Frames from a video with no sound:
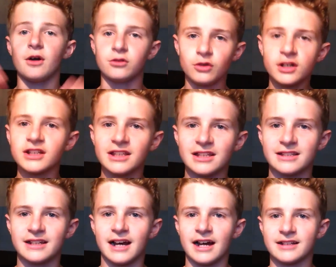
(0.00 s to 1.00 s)
Look at this,
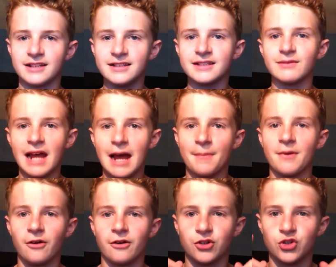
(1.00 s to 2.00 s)
guys. This is what happened
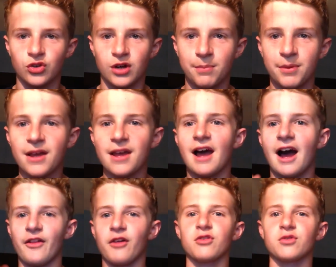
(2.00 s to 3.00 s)
on our trip. I
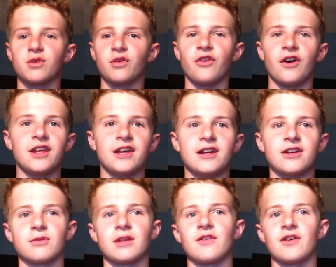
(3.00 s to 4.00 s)
thought it was really funny because
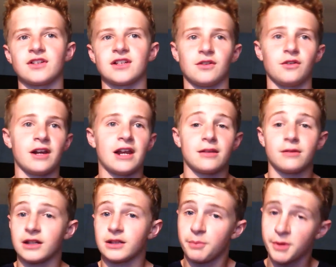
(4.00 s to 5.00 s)
whenever I was, like, looking at,
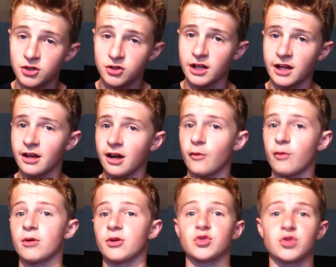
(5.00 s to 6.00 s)
like, the pictures that I got from
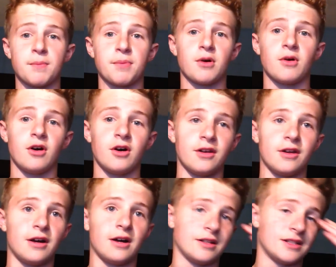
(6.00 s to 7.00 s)
our trip on
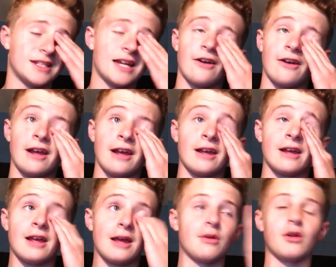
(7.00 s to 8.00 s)
Saturday
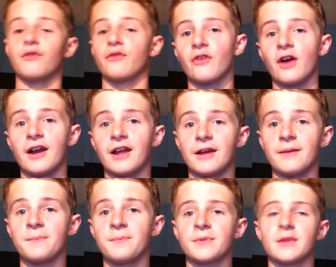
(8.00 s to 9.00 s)
and on Friday,
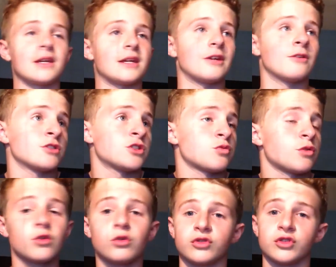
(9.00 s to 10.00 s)
it was just really cool.